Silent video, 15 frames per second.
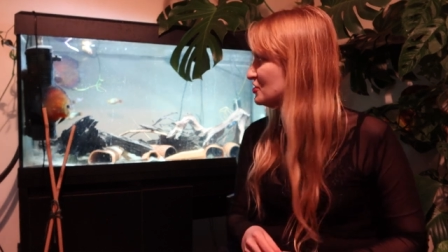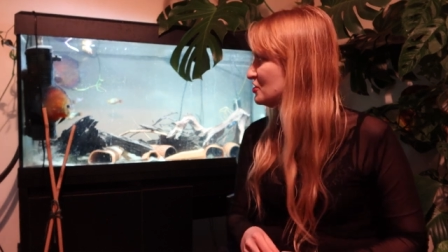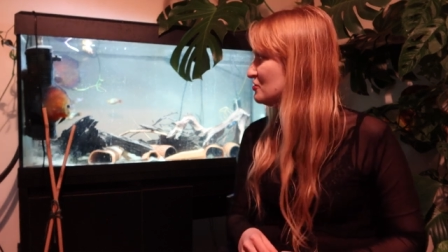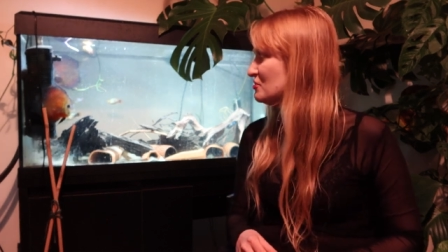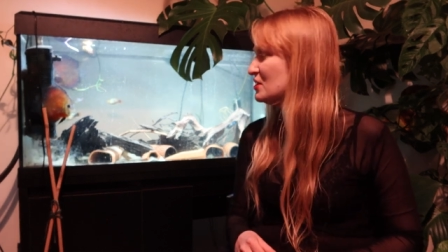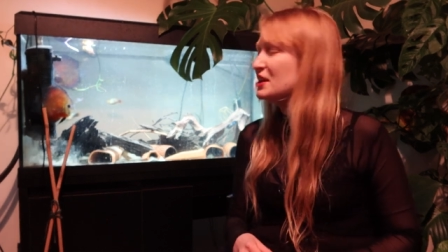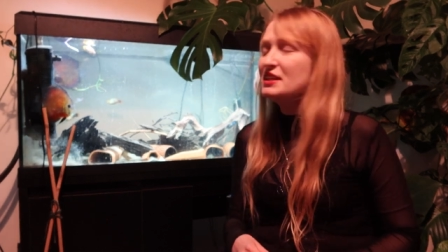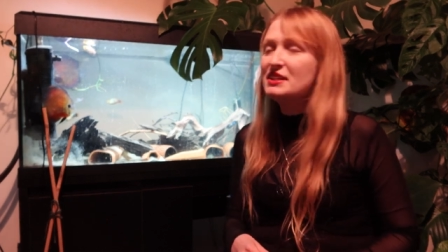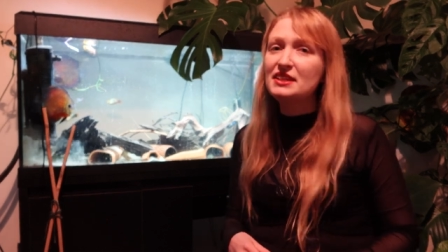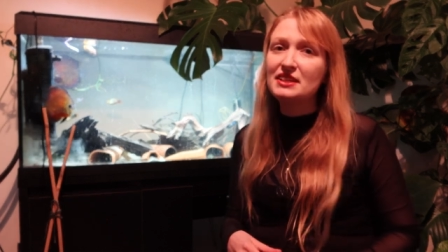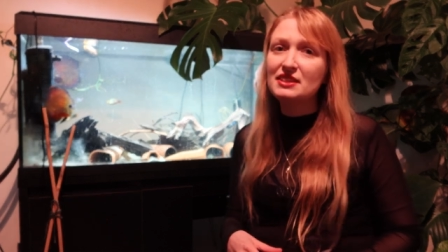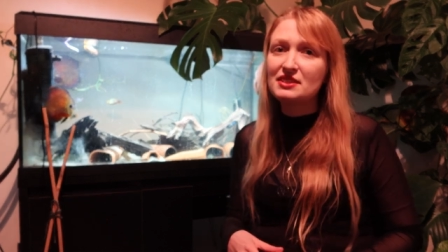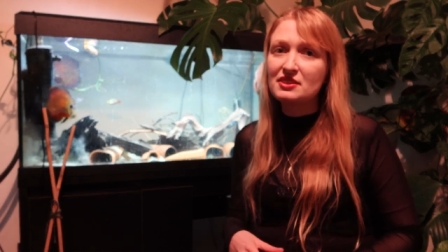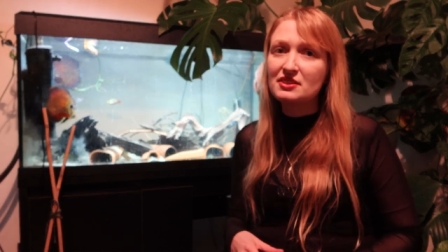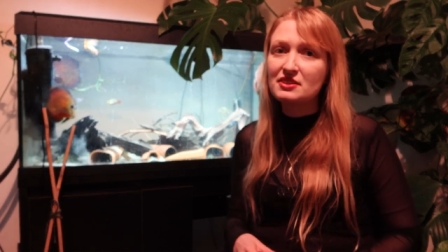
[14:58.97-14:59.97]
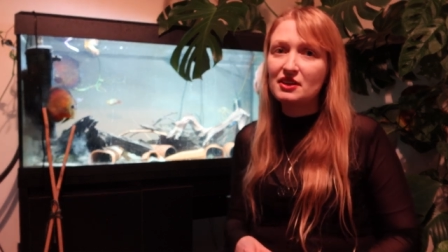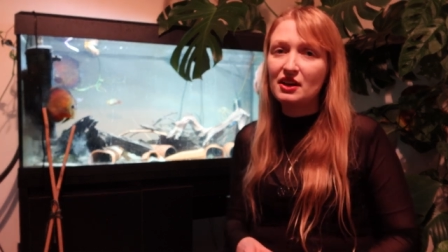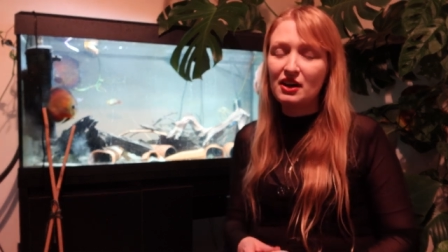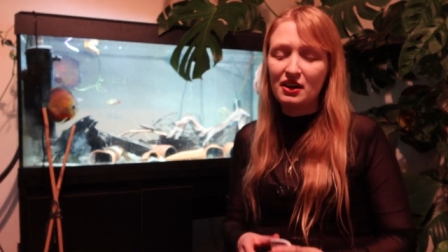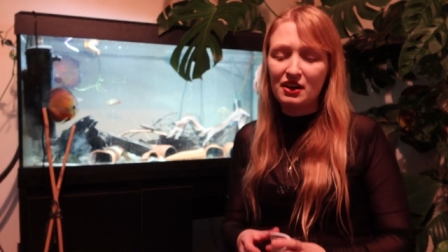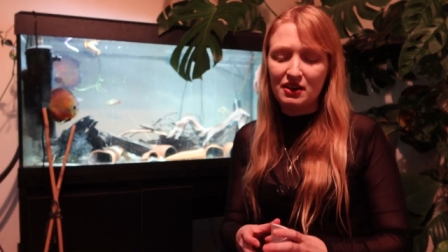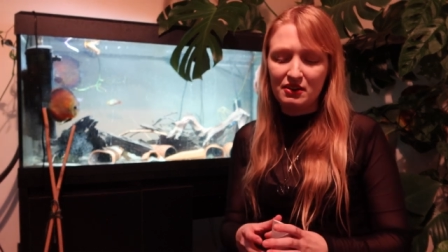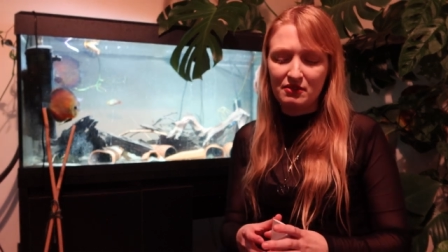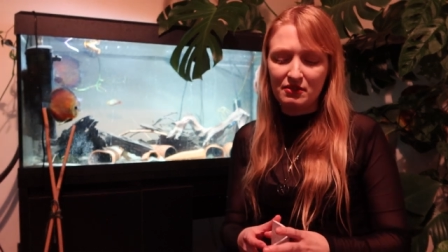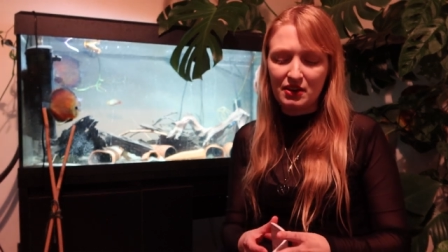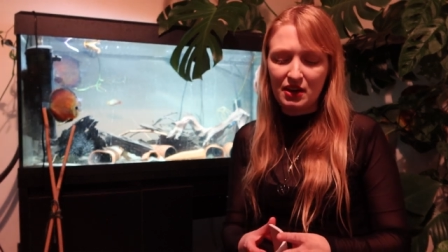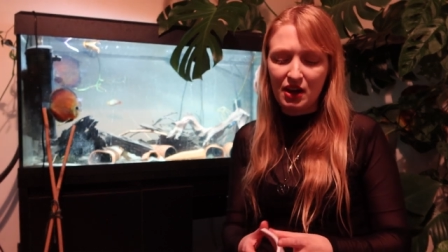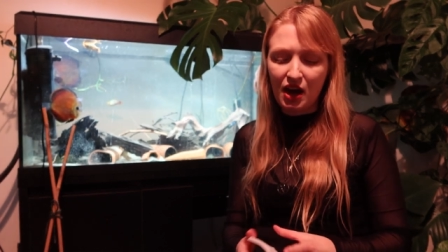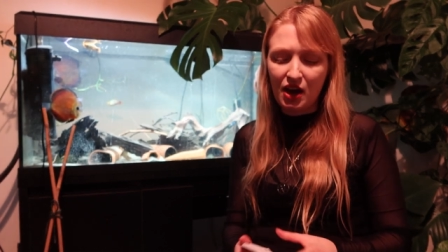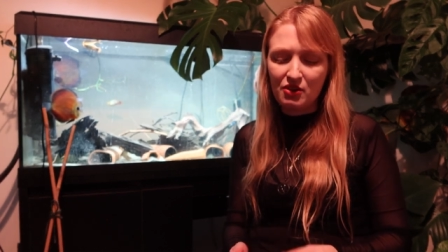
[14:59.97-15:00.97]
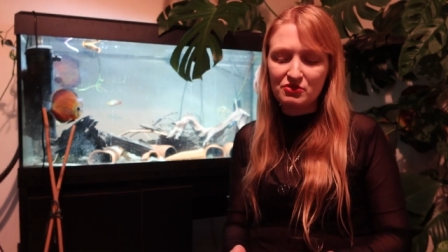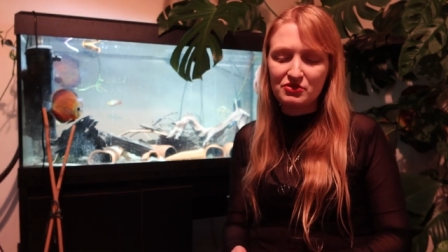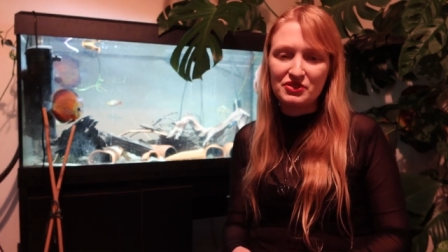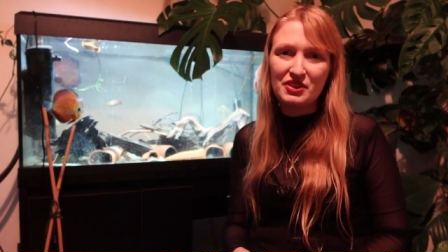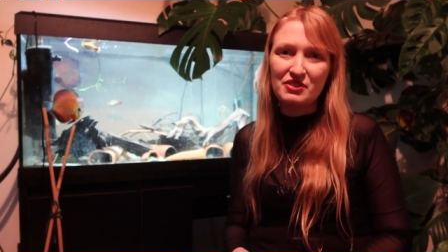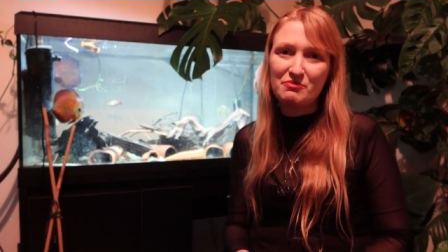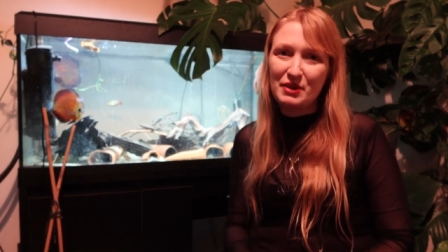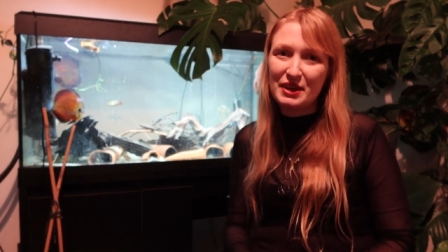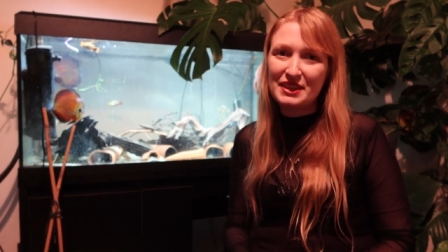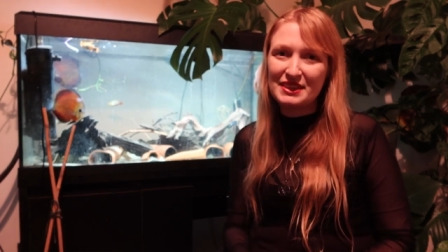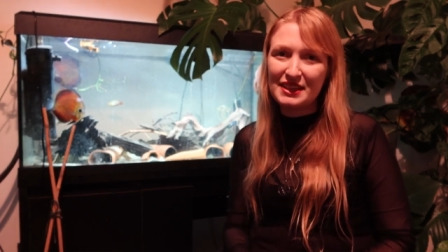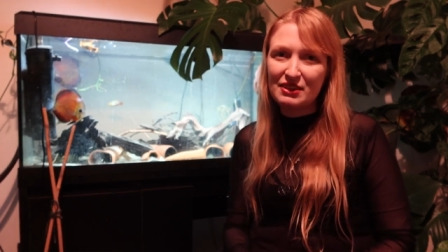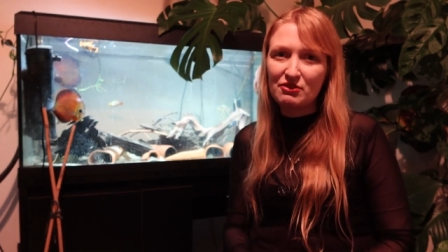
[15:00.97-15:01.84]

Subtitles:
you really need to start, the big